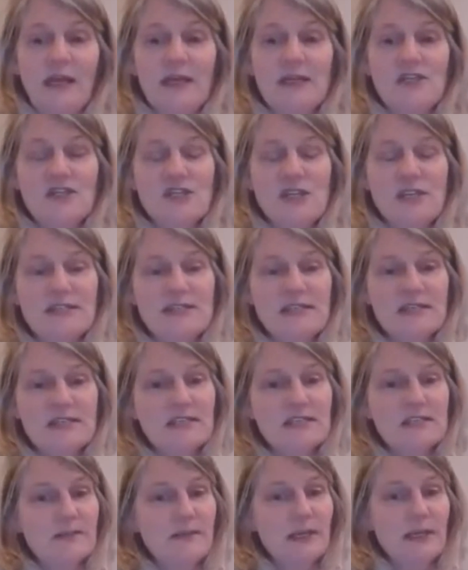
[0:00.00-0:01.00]
She
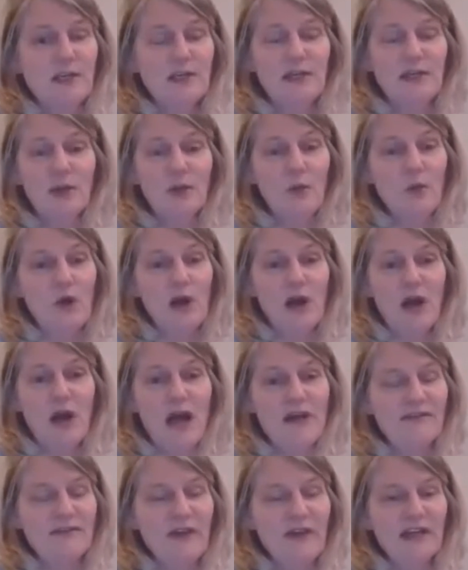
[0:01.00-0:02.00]
said to me, you know what,
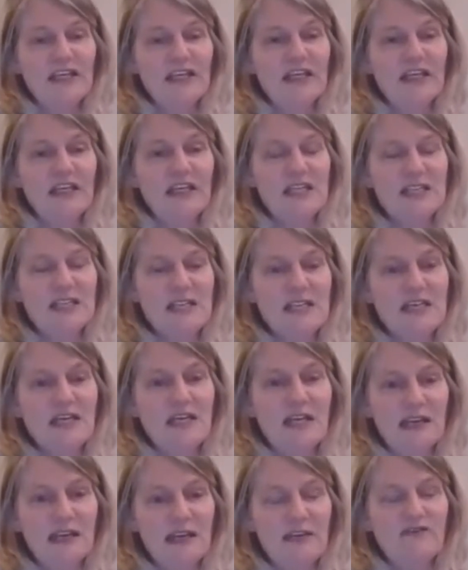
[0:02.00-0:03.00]
I find it easier
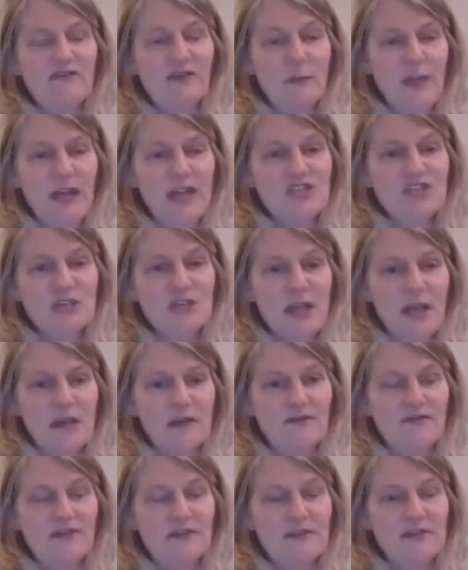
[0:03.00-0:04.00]
getting information
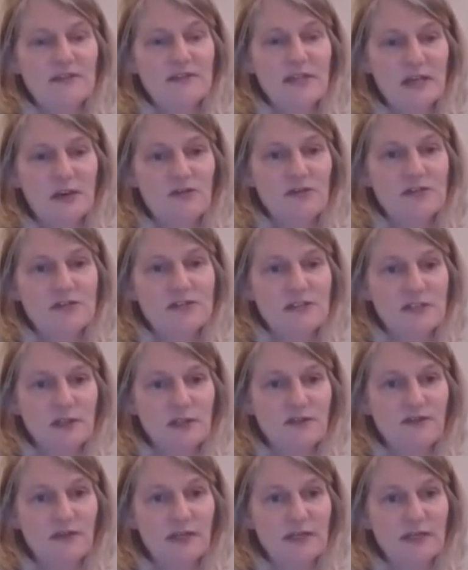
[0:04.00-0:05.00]
out of the Secret
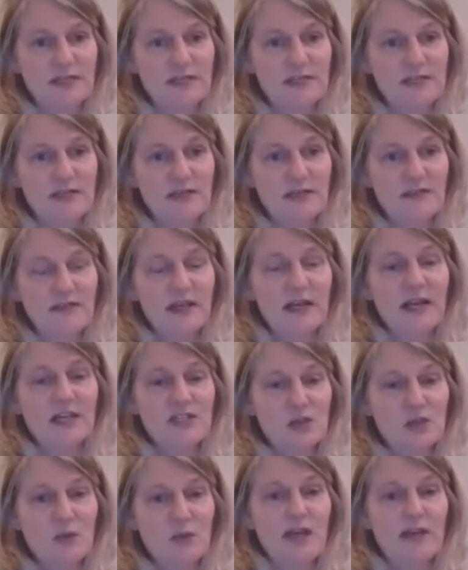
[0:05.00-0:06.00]
Service than I
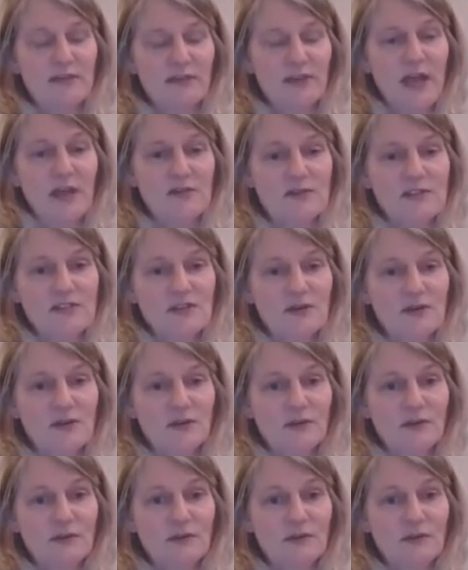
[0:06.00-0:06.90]
do out of council.